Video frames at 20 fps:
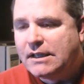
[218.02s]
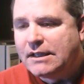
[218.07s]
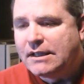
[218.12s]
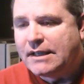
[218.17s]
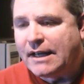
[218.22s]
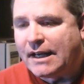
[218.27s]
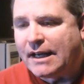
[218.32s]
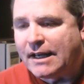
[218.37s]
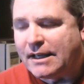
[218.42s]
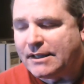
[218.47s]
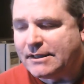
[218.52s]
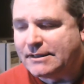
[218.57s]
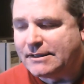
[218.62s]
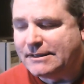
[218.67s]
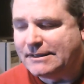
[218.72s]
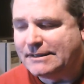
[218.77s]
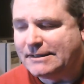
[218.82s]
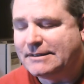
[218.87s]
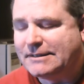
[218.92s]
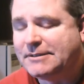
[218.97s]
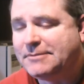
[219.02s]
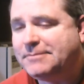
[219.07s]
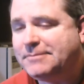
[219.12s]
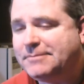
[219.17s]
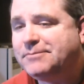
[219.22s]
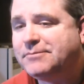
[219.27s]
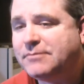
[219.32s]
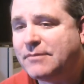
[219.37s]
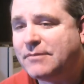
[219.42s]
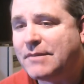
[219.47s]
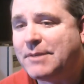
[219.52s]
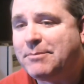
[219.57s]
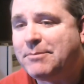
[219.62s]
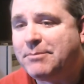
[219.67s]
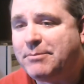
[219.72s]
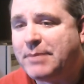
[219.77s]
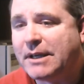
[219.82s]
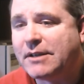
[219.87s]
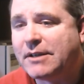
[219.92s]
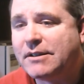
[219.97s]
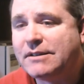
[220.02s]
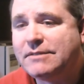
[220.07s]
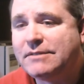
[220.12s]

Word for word: yeah, big